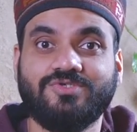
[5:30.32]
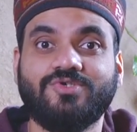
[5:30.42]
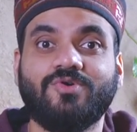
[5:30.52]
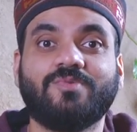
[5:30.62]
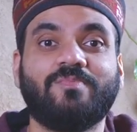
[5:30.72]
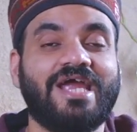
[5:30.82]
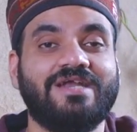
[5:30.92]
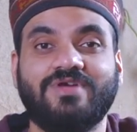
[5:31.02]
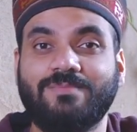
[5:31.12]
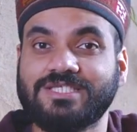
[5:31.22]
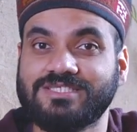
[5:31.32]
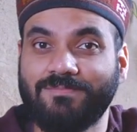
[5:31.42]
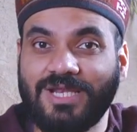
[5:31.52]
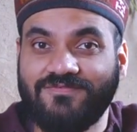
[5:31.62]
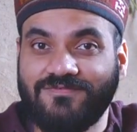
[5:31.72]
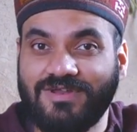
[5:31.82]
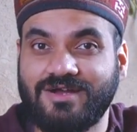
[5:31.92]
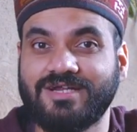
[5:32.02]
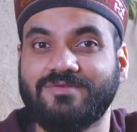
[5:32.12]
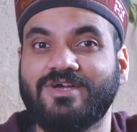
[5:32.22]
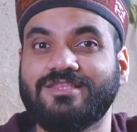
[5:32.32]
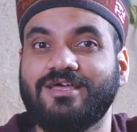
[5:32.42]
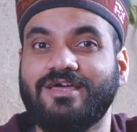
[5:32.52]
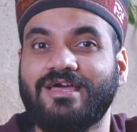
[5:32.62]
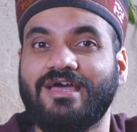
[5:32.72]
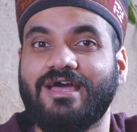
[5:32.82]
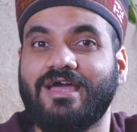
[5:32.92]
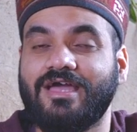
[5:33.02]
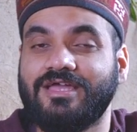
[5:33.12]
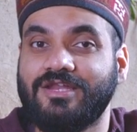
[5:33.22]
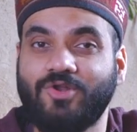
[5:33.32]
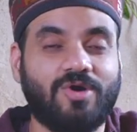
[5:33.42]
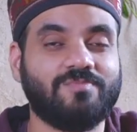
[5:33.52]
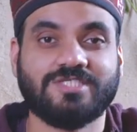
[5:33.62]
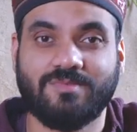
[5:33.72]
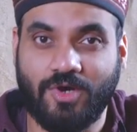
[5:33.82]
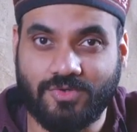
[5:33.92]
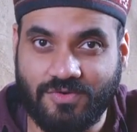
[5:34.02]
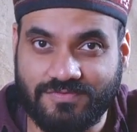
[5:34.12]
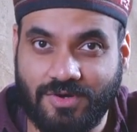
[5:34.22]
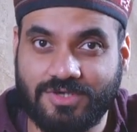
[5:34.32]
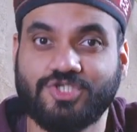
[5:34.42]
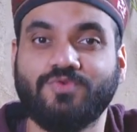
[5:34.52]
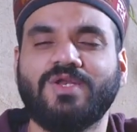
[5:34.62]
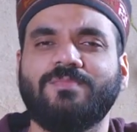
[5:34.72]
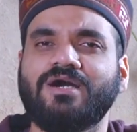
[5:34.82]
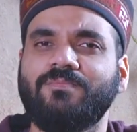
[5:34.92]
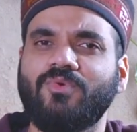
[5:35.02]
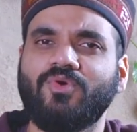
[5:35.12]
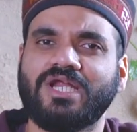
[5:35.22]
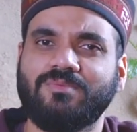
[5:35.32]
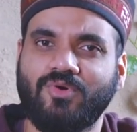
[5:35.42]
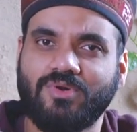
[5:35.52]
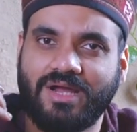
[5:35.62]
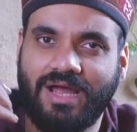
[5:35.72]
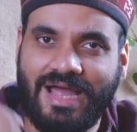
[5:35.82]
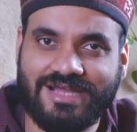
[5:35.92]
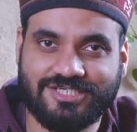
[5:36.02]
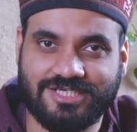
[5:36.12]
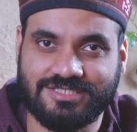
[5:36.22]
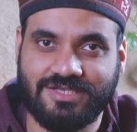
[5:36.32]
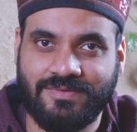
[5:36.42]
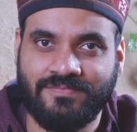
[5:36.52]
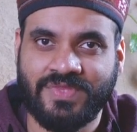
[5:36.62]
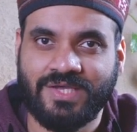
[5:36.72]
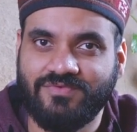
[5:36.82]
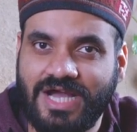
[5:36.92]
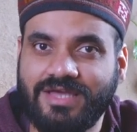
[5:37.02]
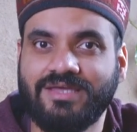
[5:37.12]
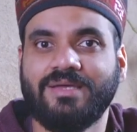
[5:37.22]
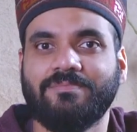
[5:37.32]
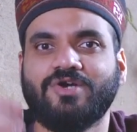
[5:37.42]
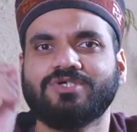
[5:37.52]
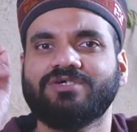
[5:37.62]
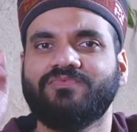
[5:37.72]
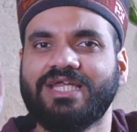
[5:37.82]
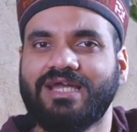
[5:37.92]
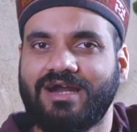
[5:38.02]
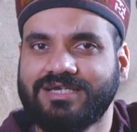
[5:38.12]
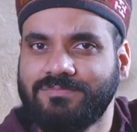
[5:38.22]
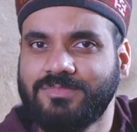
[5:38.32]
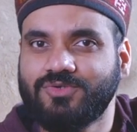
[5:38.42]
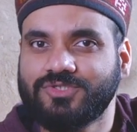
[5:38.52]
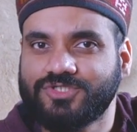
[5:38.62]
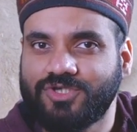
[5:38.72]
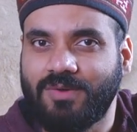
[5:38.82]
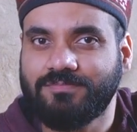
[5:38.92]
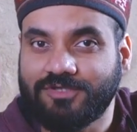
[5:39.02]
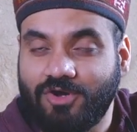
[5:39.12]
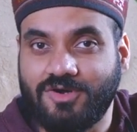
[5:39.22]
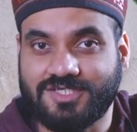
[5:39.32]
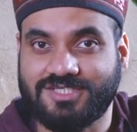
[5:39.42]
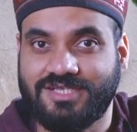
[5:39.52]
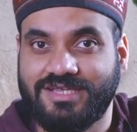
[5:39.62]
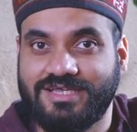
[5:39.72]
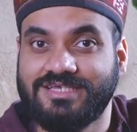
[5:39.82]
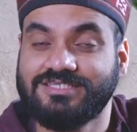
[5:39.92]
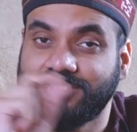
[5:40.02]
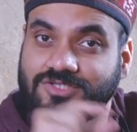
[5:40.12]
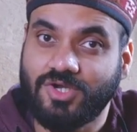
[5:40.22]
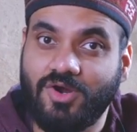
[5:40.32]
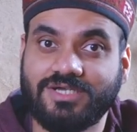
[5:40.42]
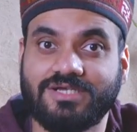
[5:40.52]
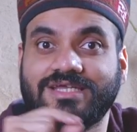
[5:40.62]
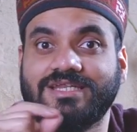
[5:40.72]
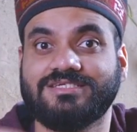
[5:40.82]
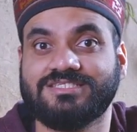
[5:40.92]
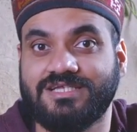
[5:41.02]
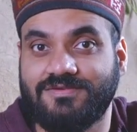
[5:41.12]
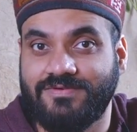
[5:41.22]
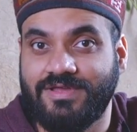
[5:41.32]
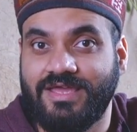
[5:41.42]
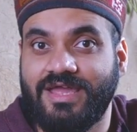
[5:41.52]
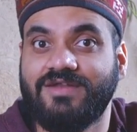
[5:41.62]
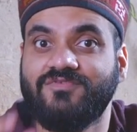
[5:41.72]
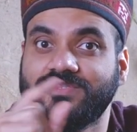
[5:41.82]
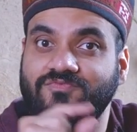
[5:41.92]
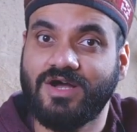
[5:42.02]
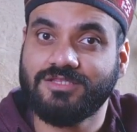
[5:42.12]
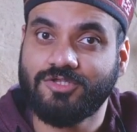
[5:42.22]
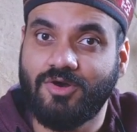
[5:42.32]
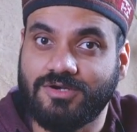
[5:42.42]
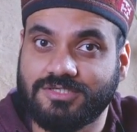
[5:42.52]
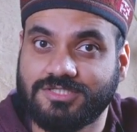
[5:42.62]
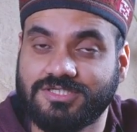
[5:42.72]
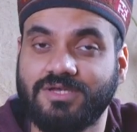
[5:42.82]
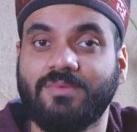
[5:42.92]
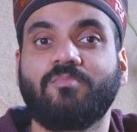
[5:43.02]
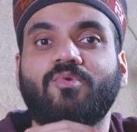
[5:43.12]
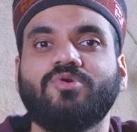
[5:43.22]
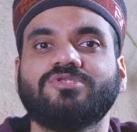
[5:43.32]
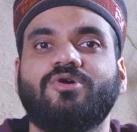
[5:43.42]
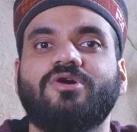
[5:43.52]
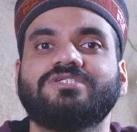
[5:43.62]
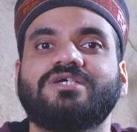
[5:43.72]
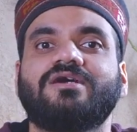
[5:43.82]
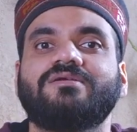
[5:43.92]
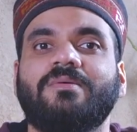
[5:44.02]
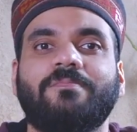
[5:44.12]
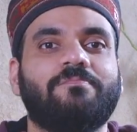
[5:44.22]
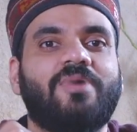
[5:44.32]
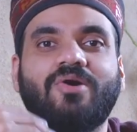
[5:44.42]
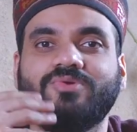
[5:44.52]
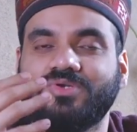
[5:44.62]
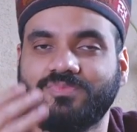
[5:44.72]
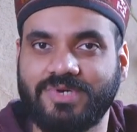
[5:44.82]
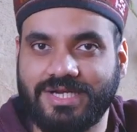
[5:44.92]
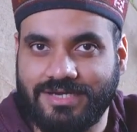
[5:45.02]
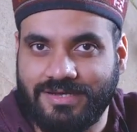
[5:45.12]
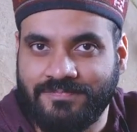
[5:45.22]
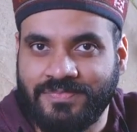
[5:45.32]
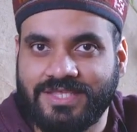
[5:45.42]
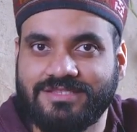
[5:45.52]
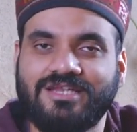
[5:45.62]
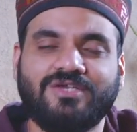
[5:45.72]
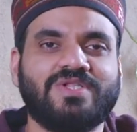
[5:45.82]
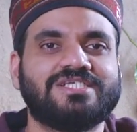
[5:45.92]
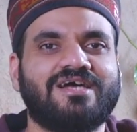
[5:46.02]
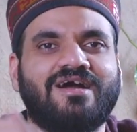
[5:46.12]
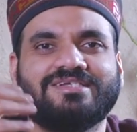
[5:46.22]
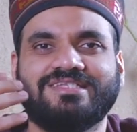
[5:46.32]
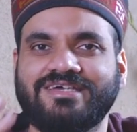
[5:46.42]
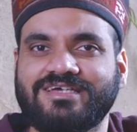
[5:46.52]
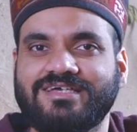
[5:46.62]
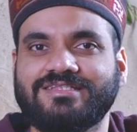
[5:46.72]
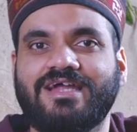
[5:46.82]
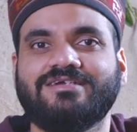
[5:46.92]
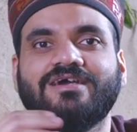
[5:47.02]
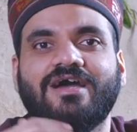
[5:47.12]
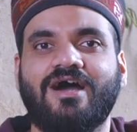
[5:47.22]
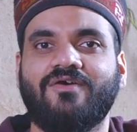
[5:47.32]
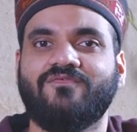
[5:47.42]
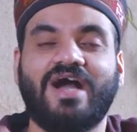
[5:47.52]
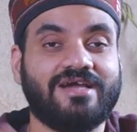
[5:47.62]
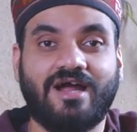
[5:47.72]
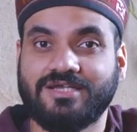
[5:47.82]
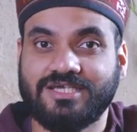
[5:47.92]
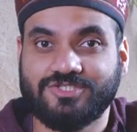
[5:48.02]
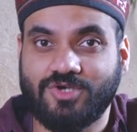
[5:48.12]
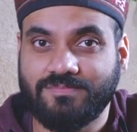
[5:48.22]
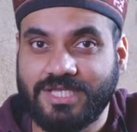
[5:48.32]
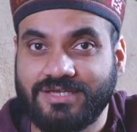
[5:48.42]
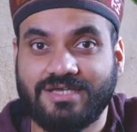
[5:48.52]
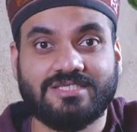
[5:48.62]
Your mind will be simply flooded with enormous amount of thoughts. You will become more and more anxious. Why? Because the very attempt to stop thoughts is a thought in itself. And with one thought, more thoughts are bound to breed. Then you will start thinking that, why can't I stop thinking?